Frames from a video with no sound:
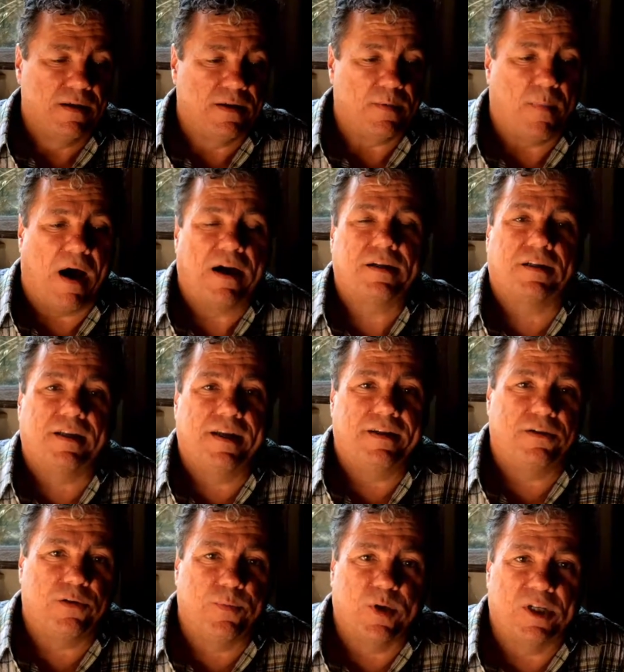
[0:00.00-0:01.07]
to modulate
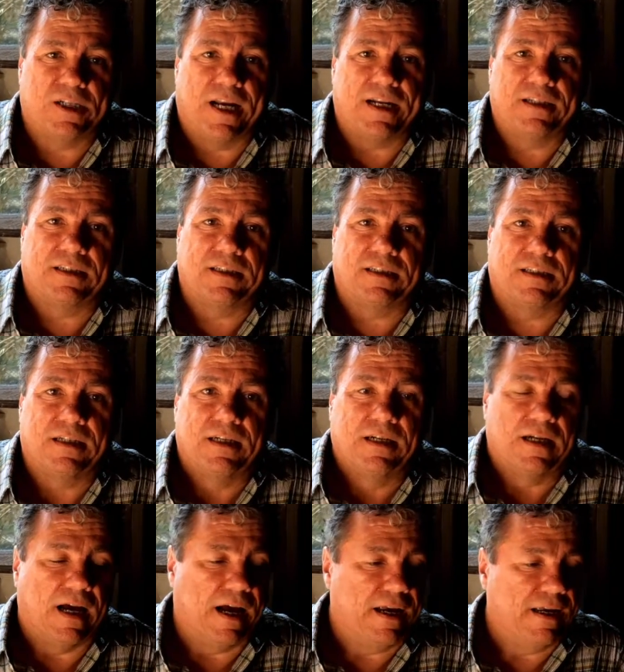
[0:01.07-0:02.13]
tumorigenesis
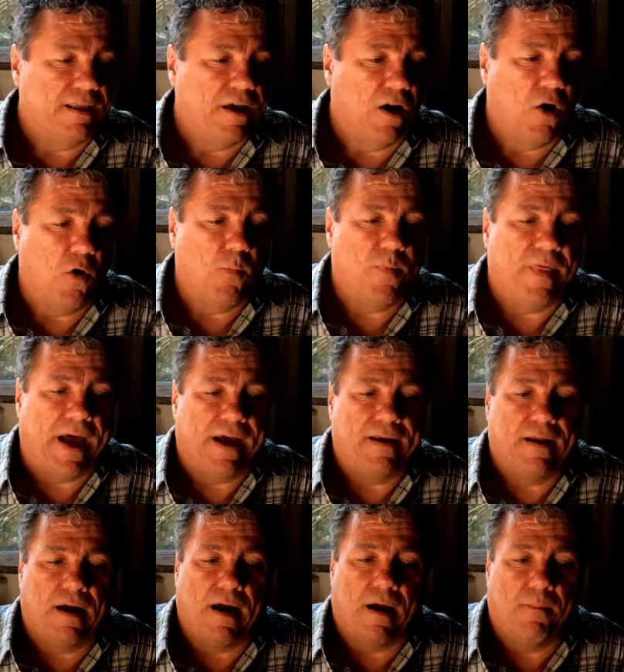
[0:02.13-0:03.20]
in the hope that